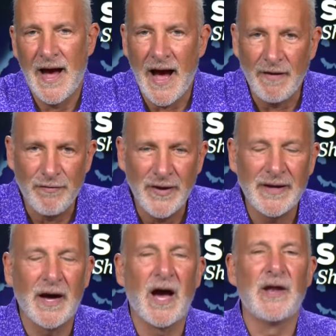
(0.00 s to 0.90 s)
I think
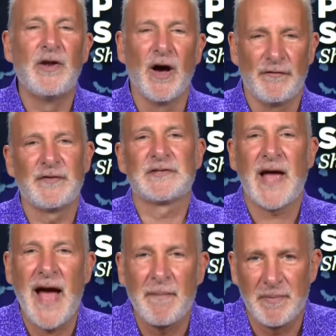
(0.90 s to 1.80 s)
enough has
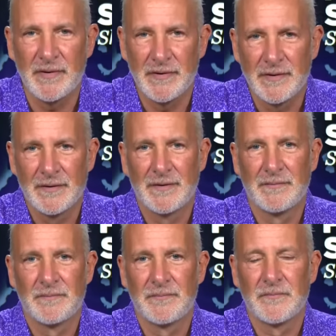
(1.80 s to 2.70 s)
happened
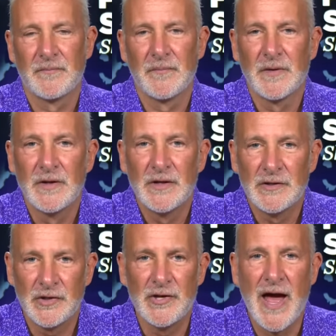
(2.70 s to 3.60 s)

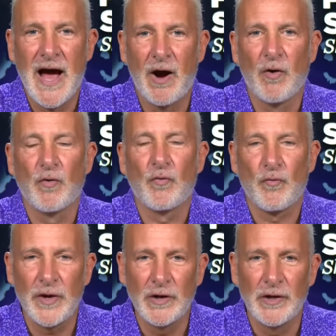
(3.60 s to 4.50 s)
to now
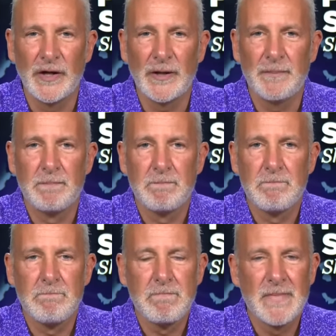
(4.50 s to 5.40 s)
really
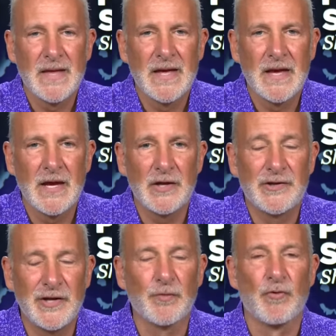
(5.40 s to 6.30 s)

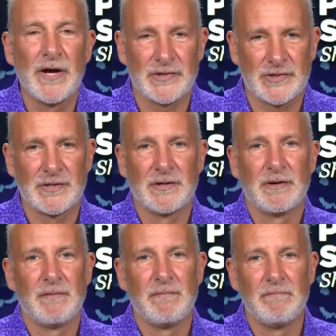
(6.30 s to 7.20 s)
de risk
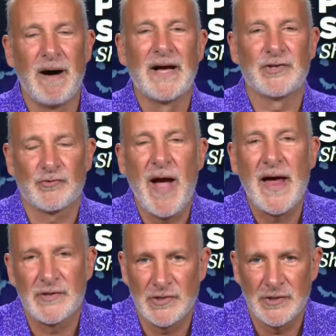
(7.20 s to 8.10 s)
my
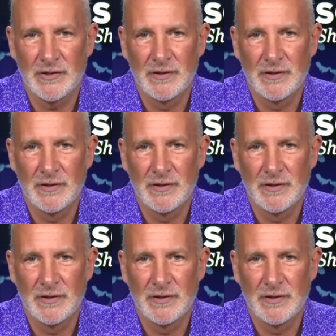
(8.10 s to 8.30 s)
strategy.